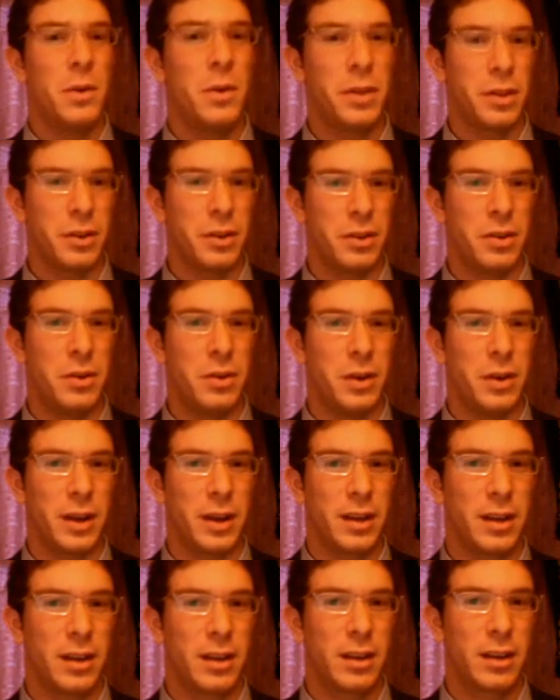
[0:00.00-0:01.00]
what they're doing.
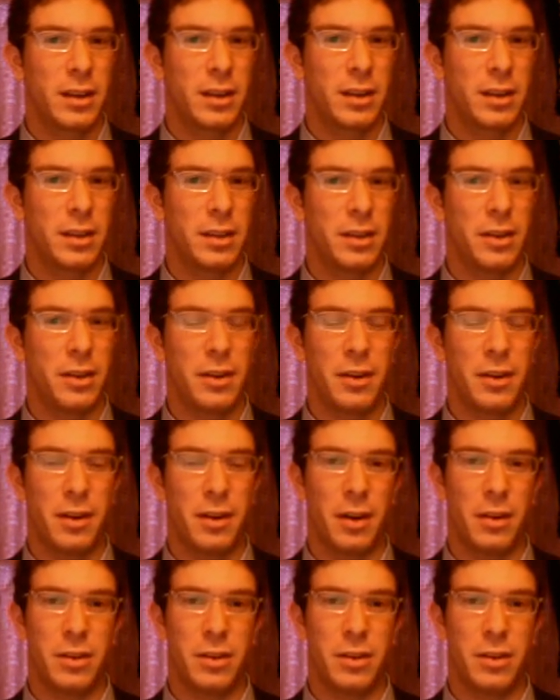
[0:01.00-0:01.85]
They're